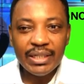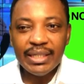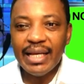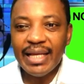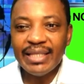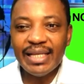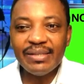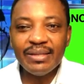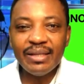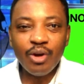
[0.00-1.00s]
the
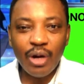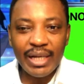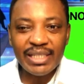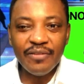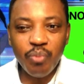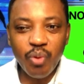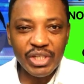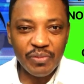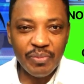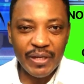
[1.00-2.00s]
latest collective
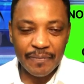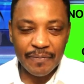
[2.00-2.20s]
punishment